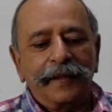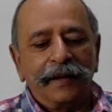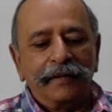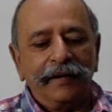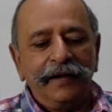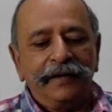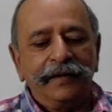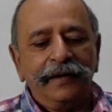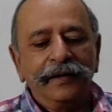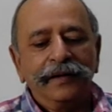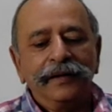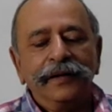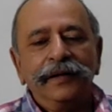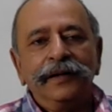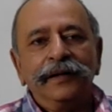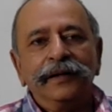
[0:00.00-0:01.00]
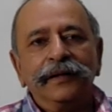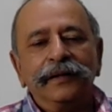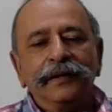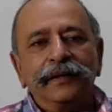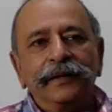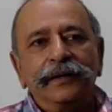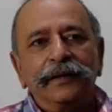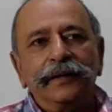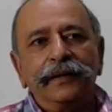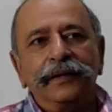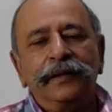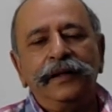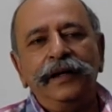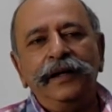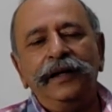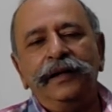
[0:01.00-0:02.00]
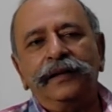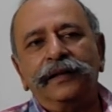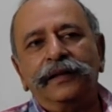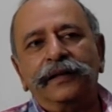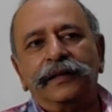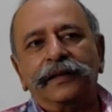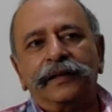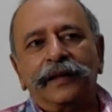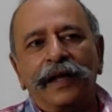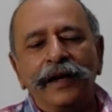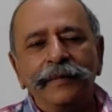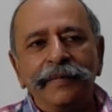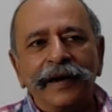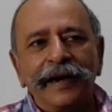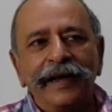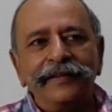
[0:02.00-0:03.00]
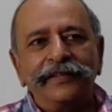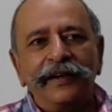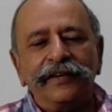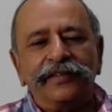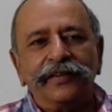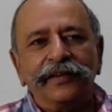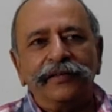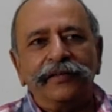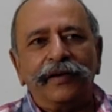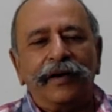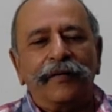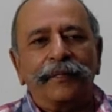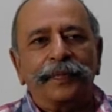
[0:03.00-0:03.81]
Right? The Talibanization,